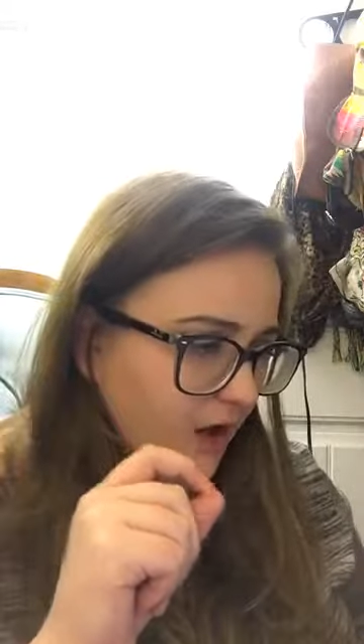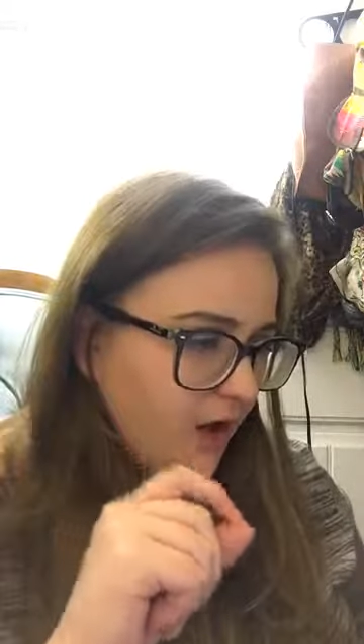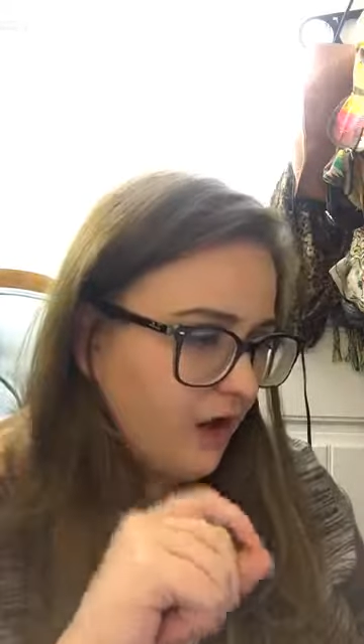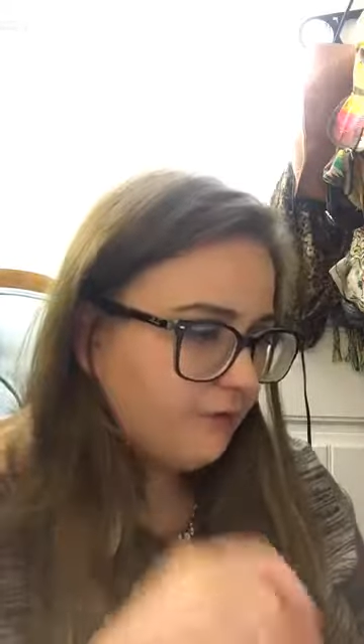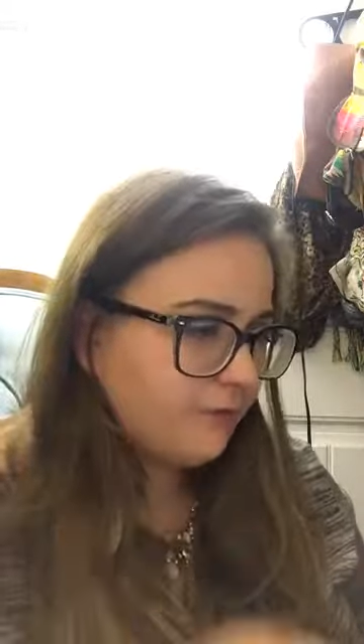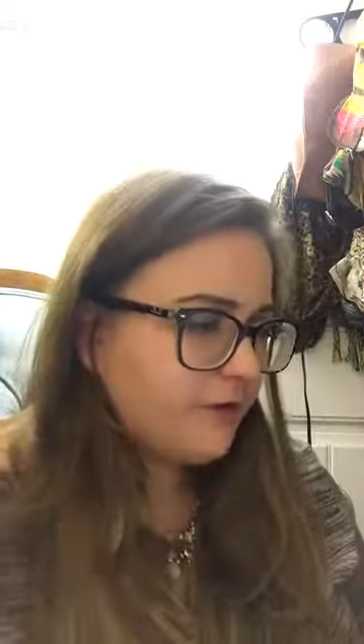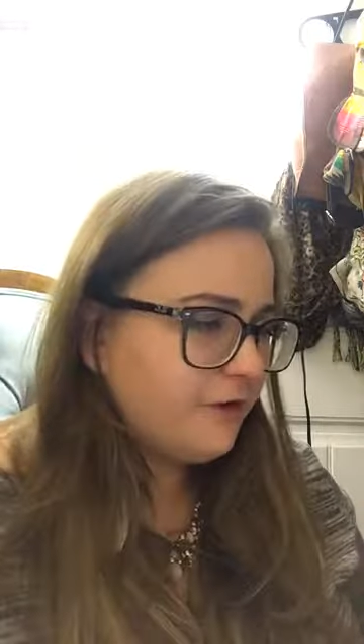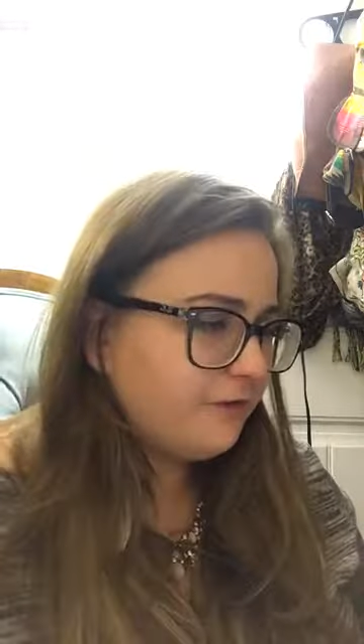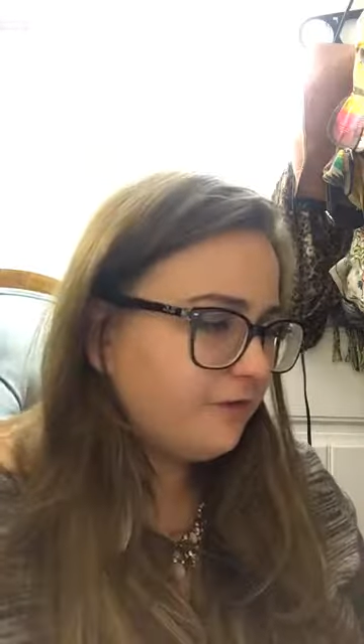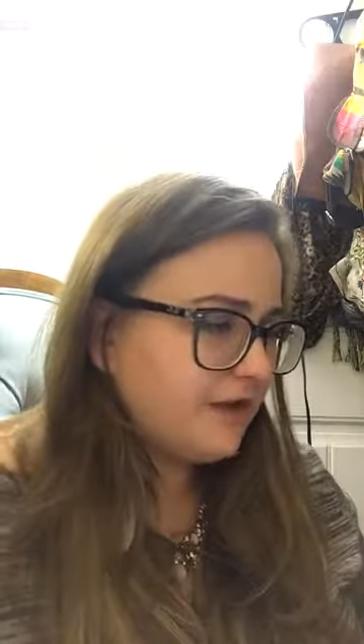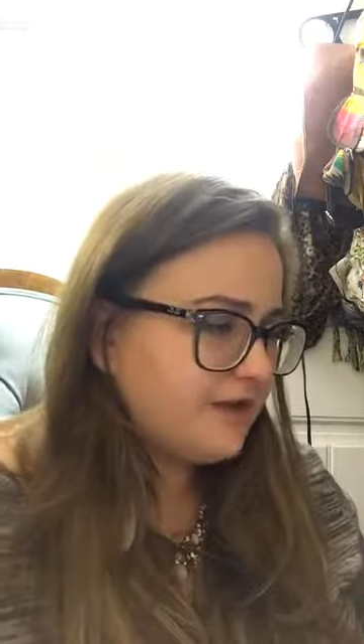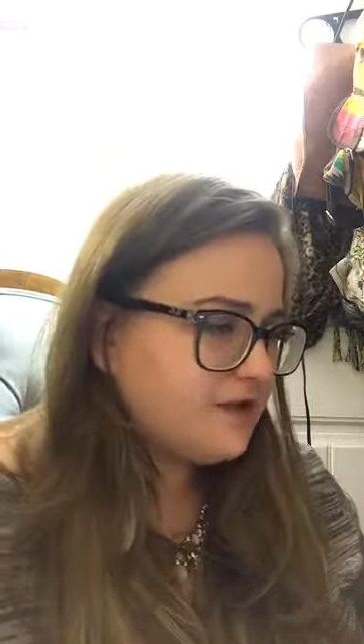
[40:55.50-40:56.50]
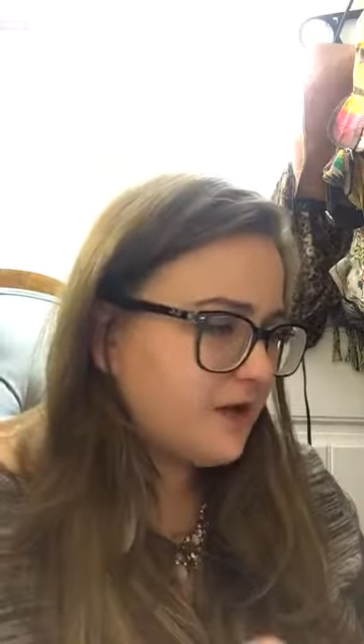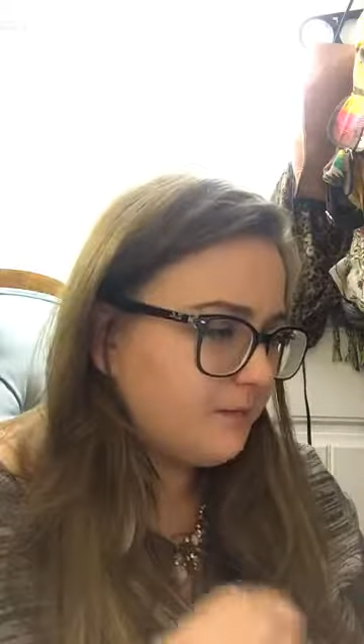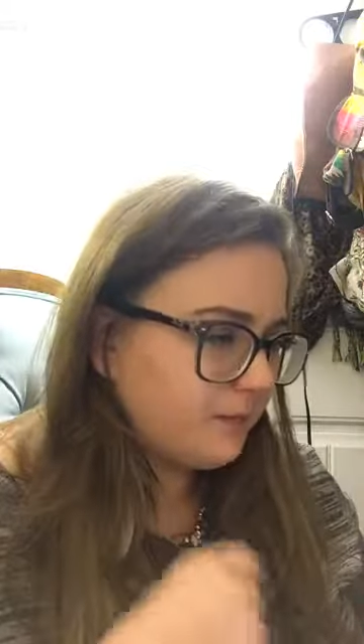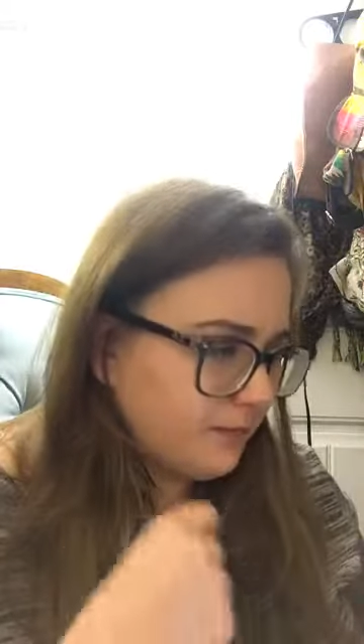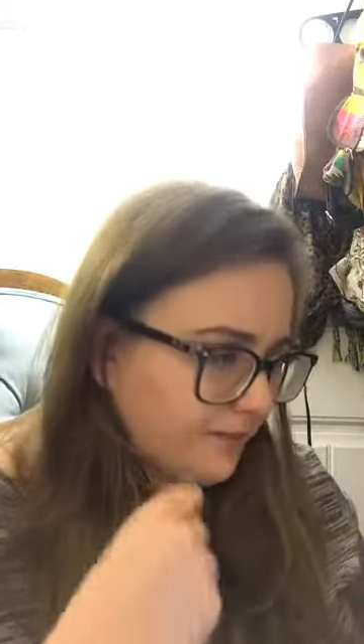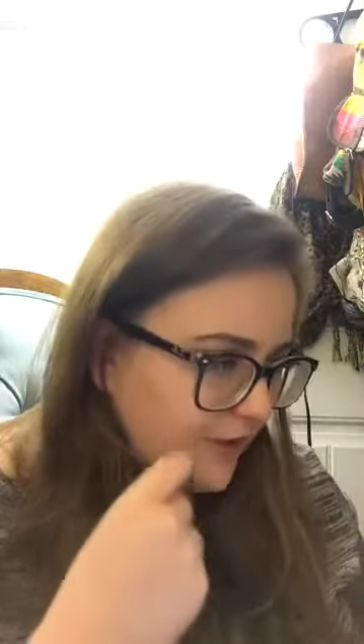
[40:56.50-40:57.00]
For those released on
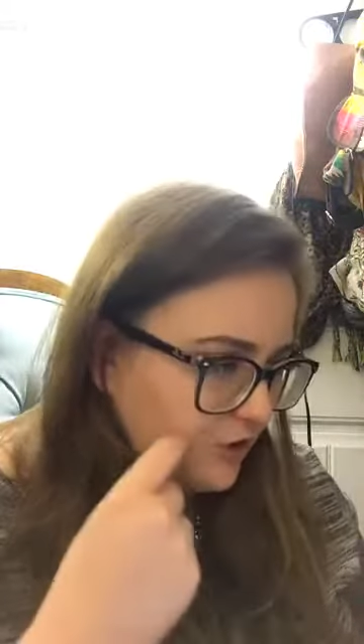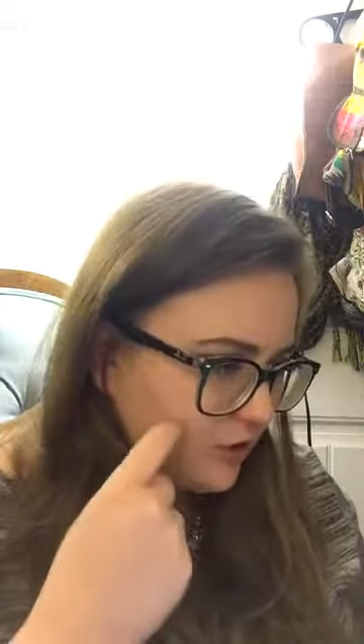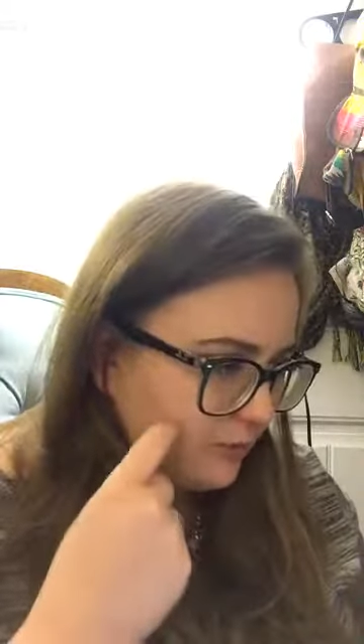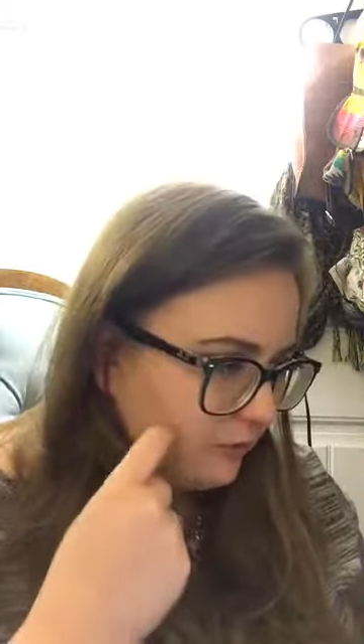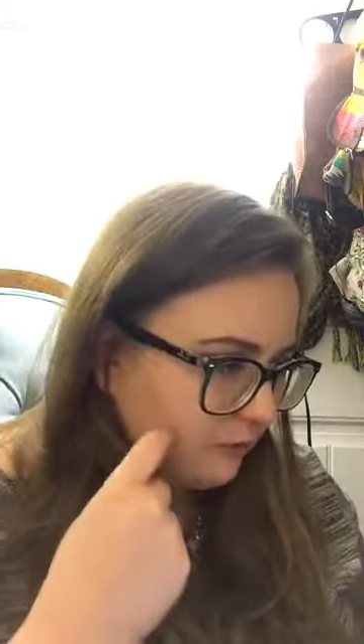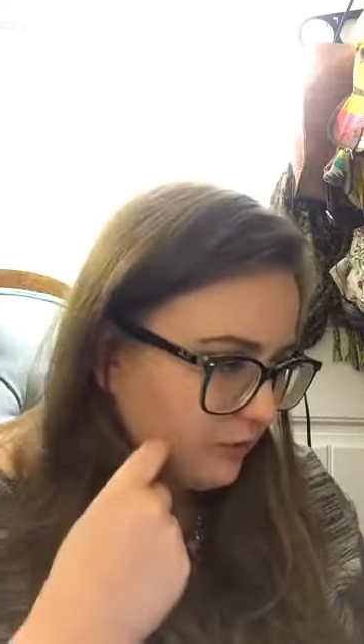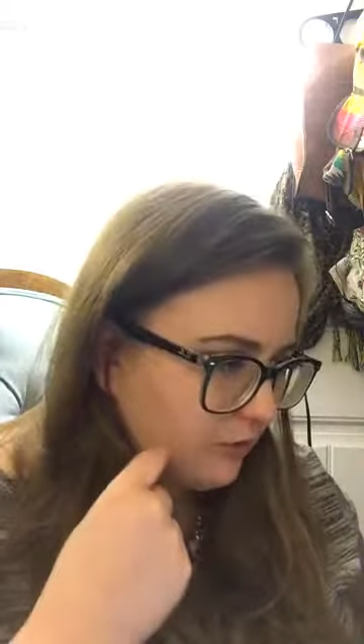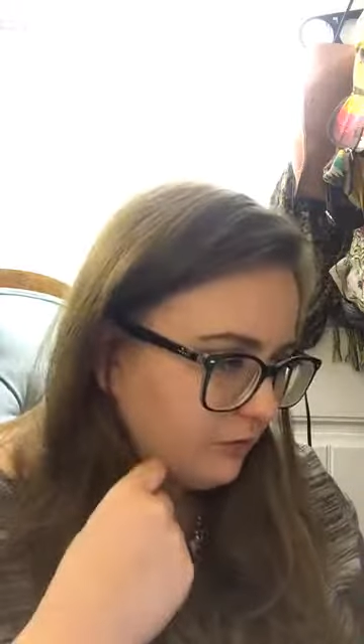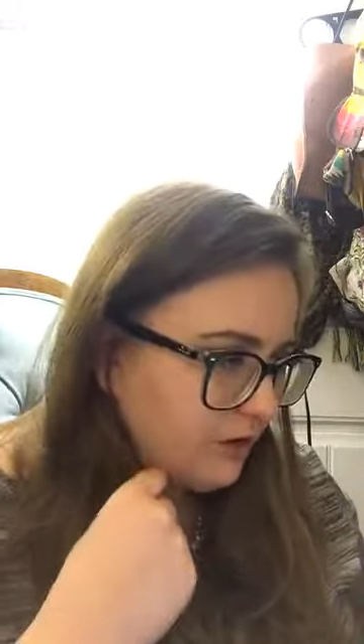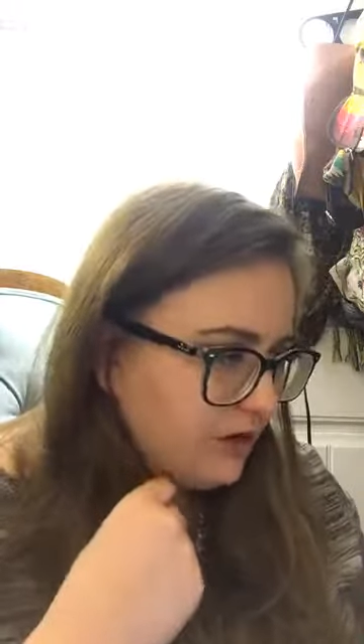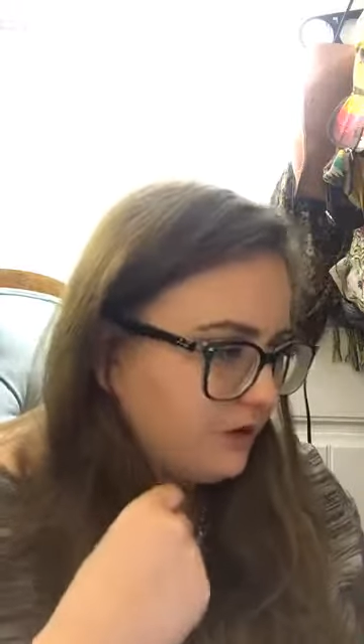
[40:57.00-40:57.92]
probation or parole,